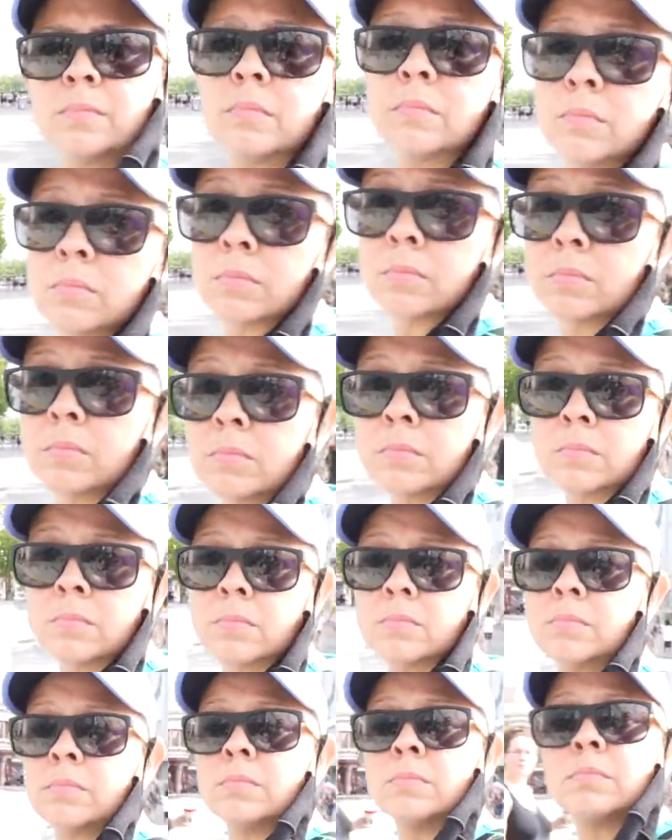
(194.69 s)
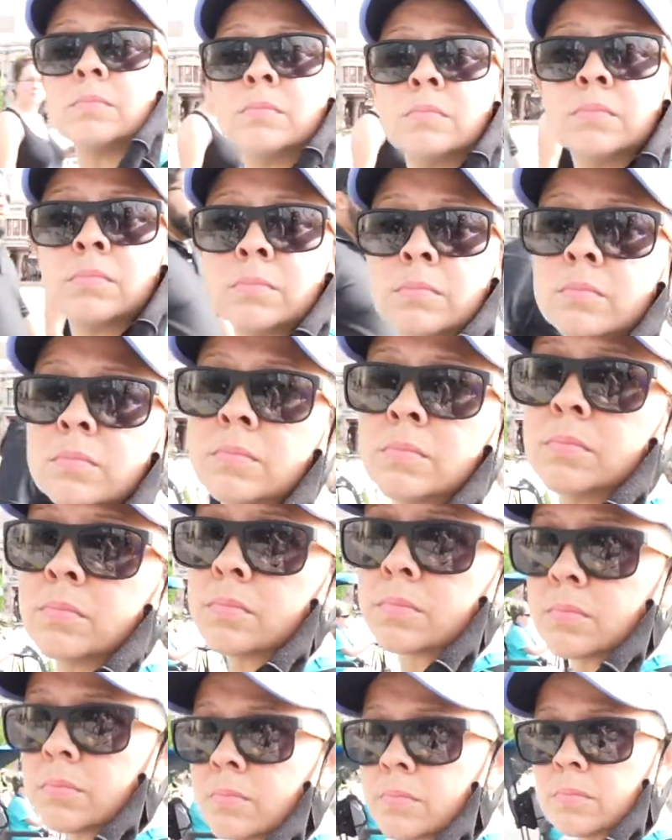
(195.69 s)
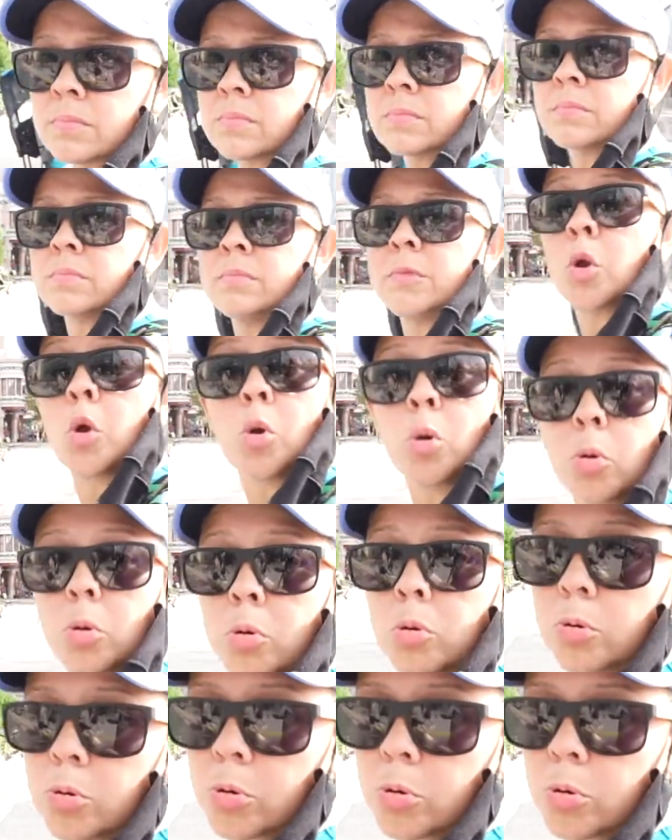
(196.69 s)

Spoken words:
and show them the new Halloween store that they open over